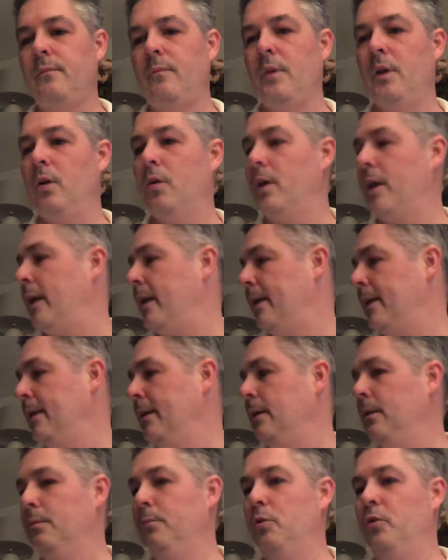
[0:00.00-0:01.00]
Okay,
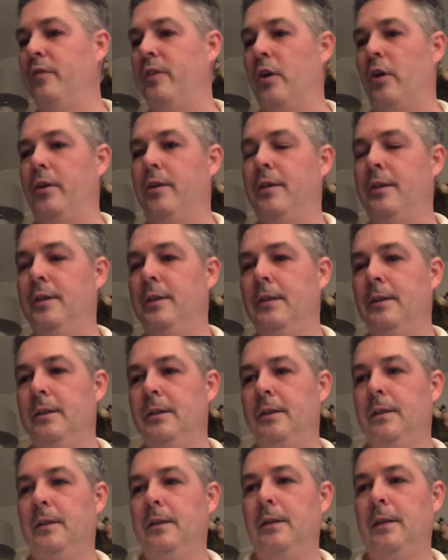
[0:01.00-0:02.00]
moving on.
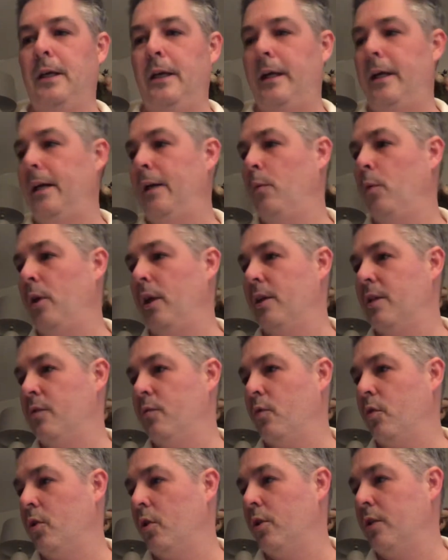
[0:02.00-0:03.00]
What else have
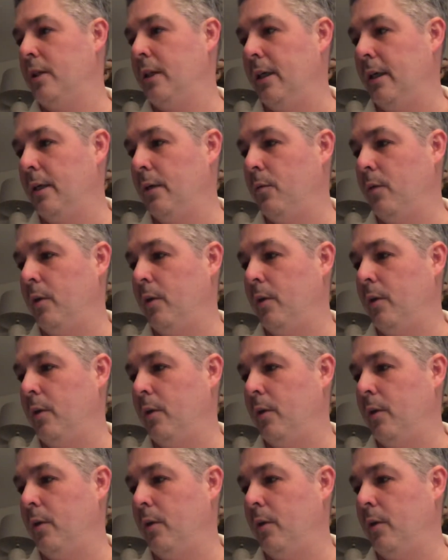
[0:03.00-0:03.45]
we got here?